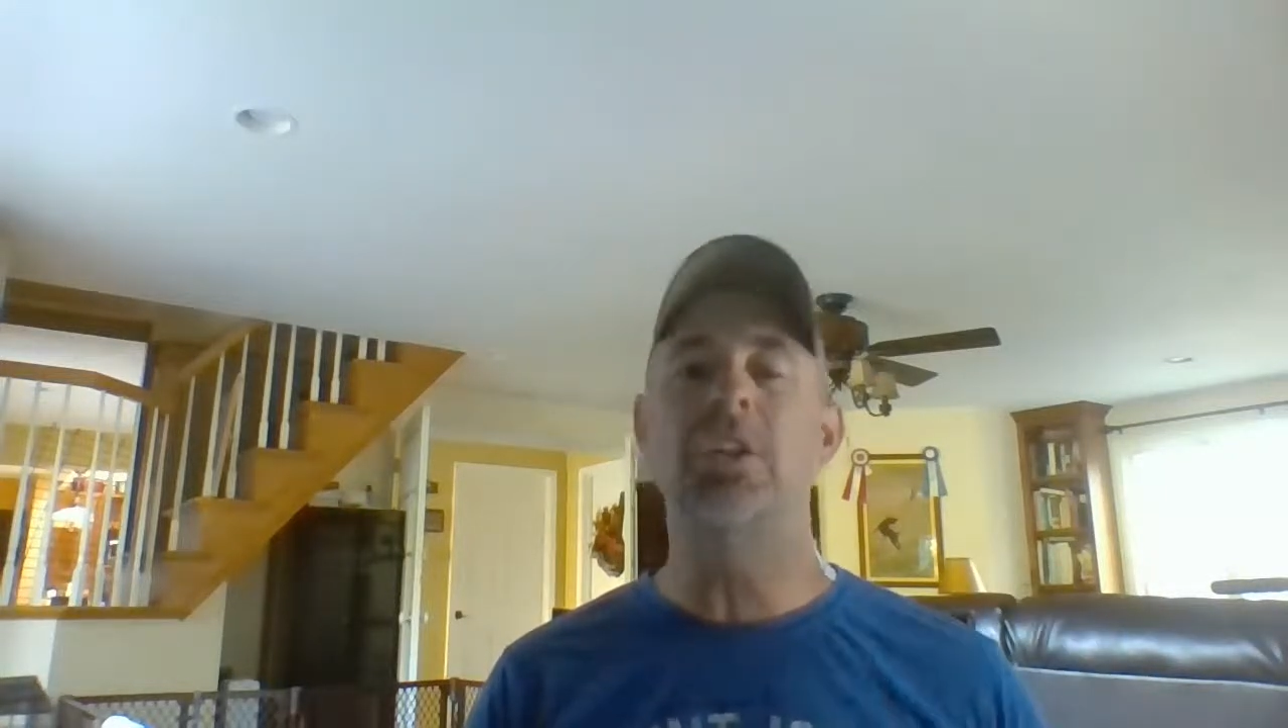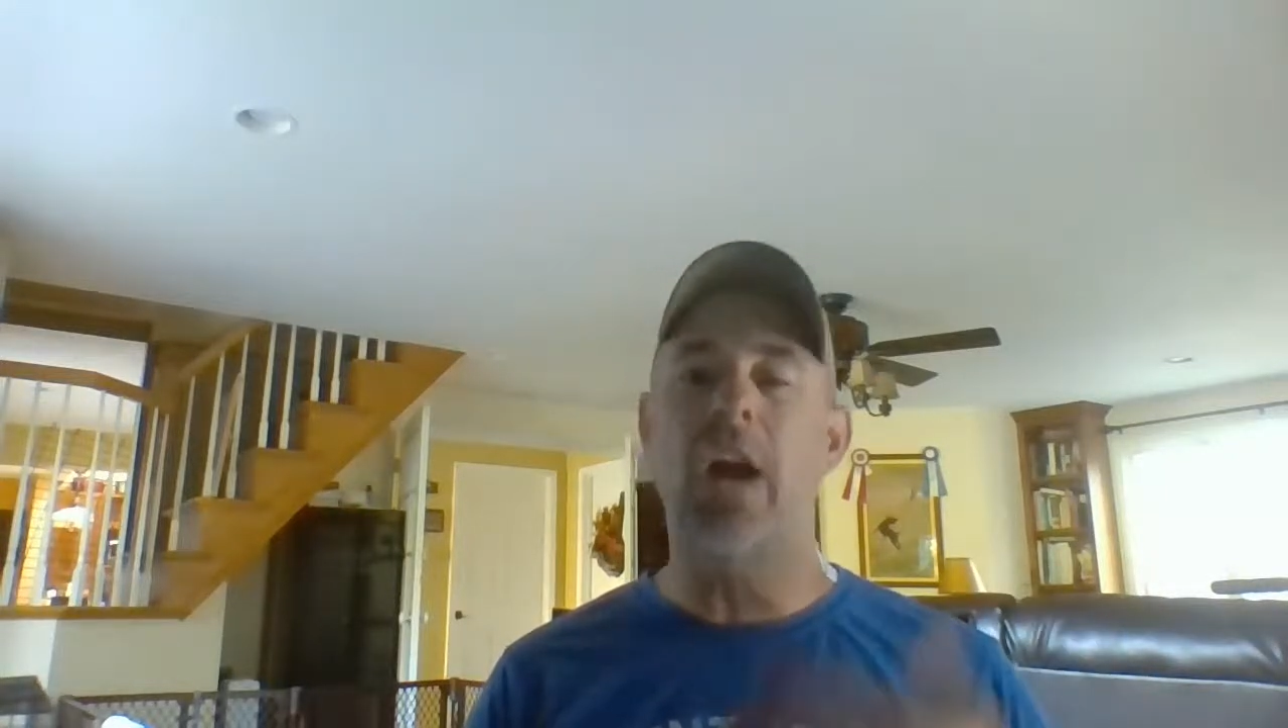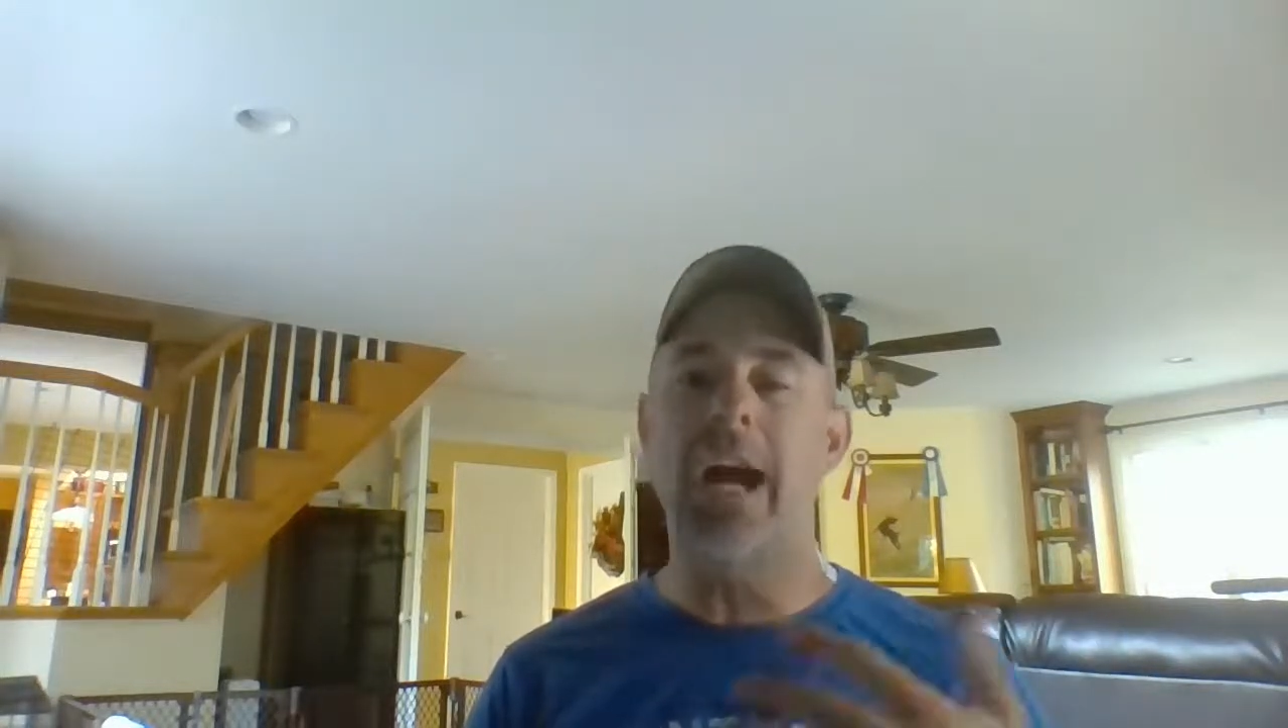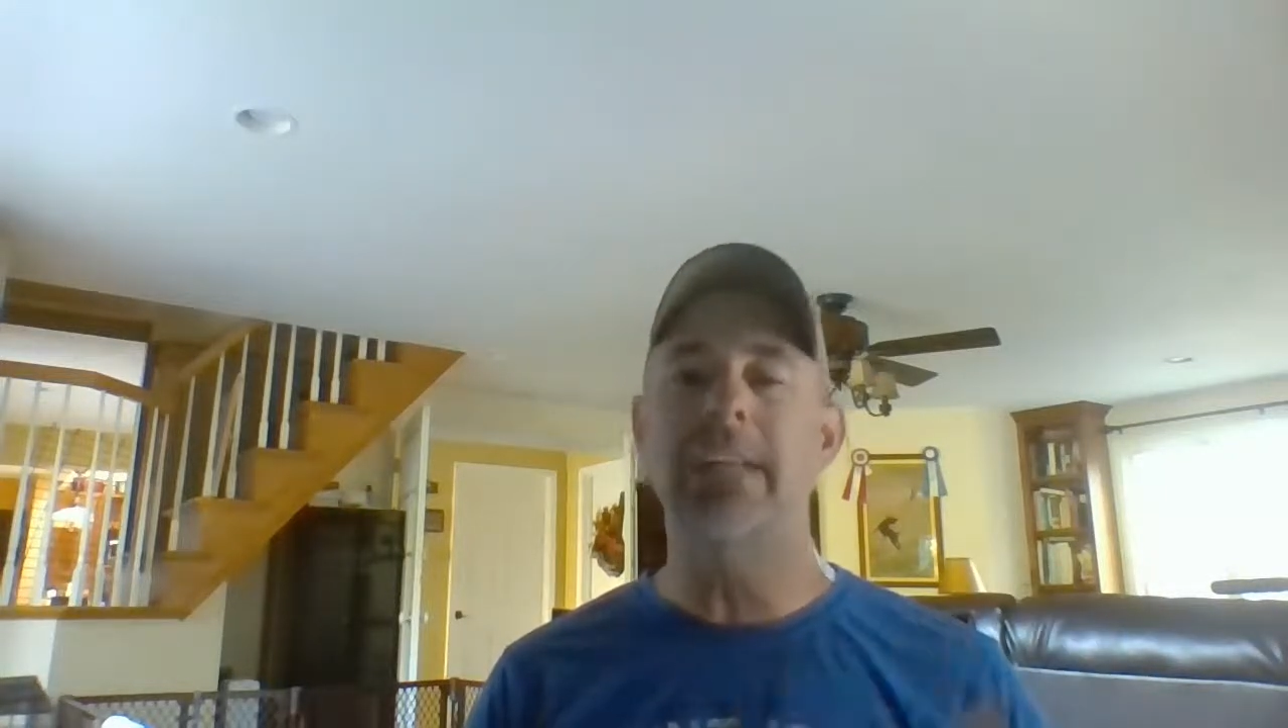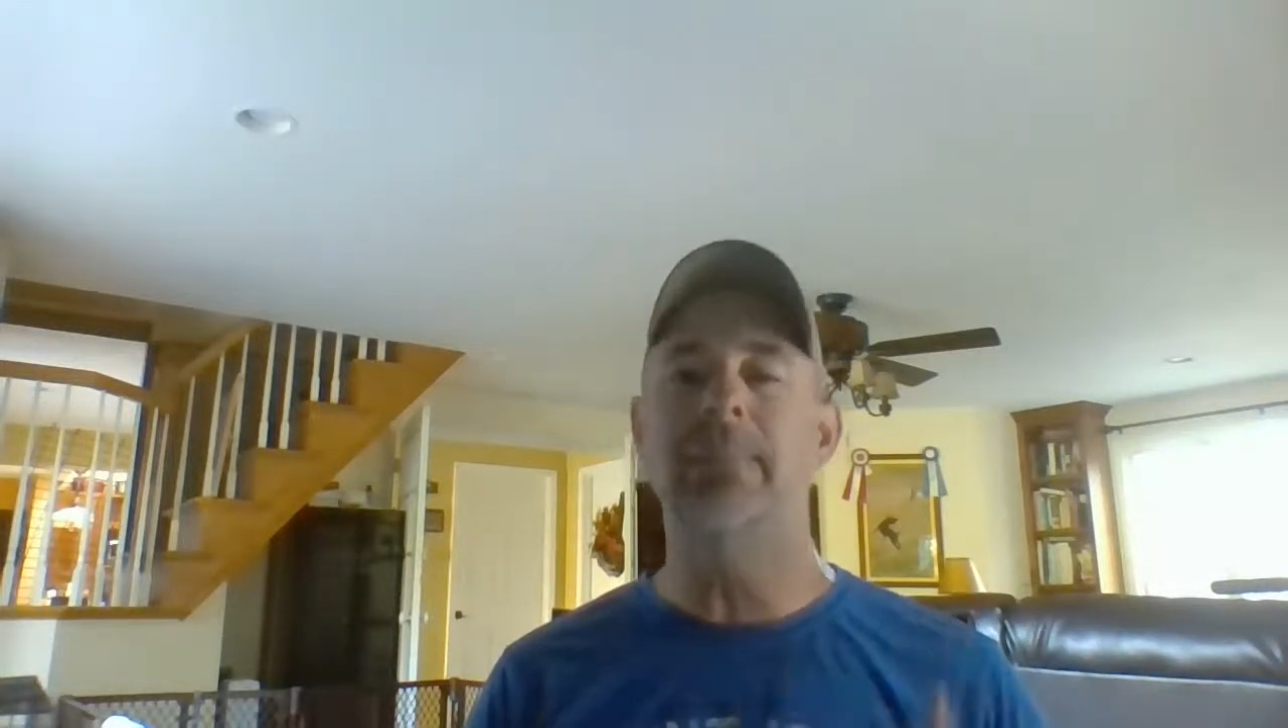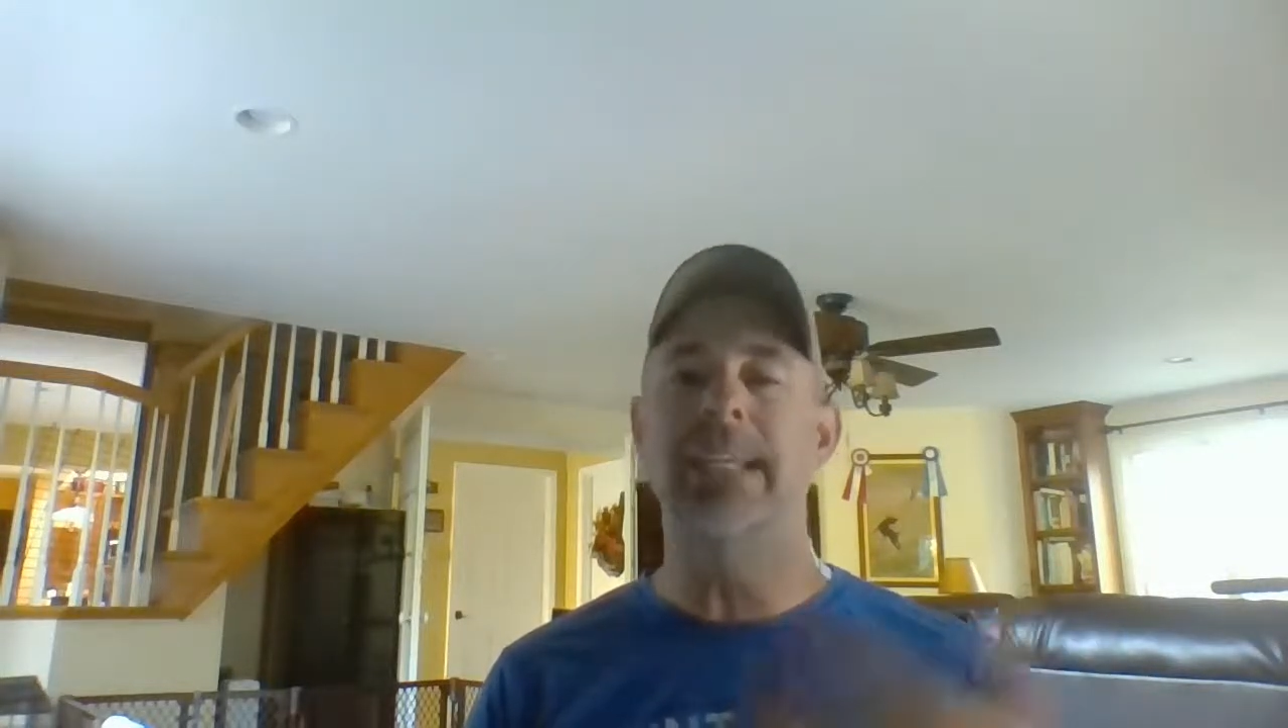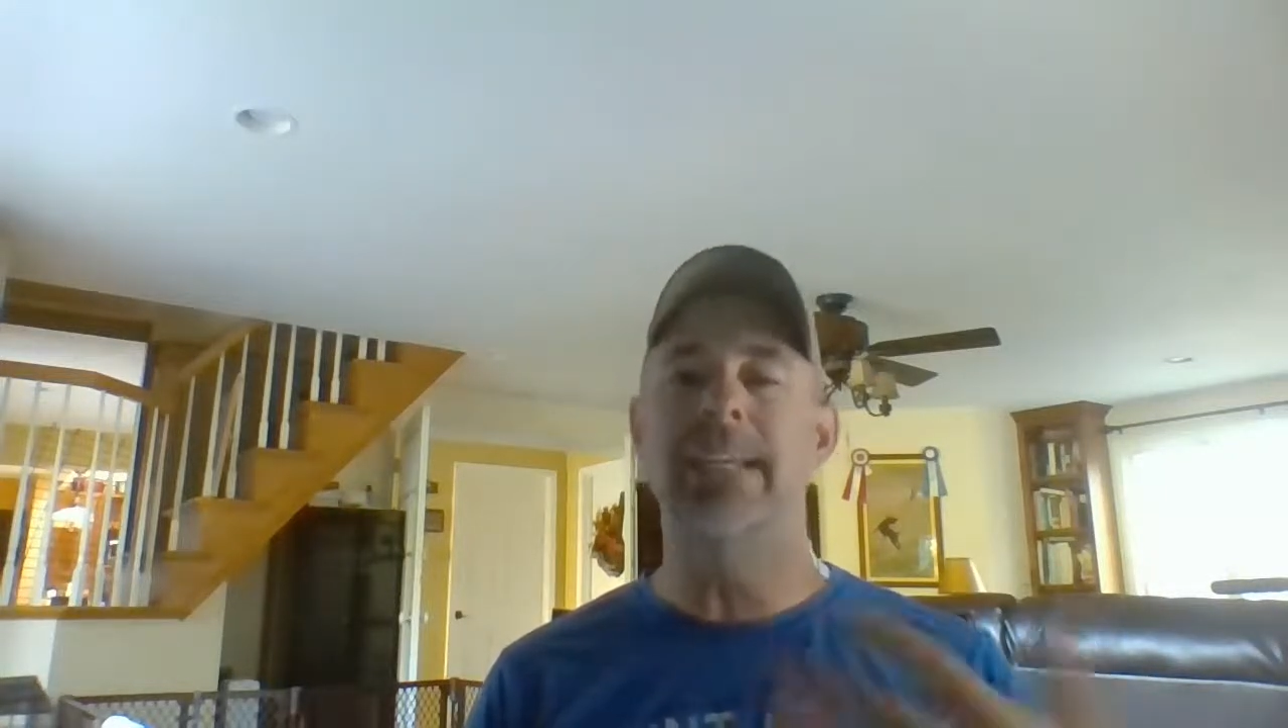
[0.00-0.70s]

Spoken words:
your item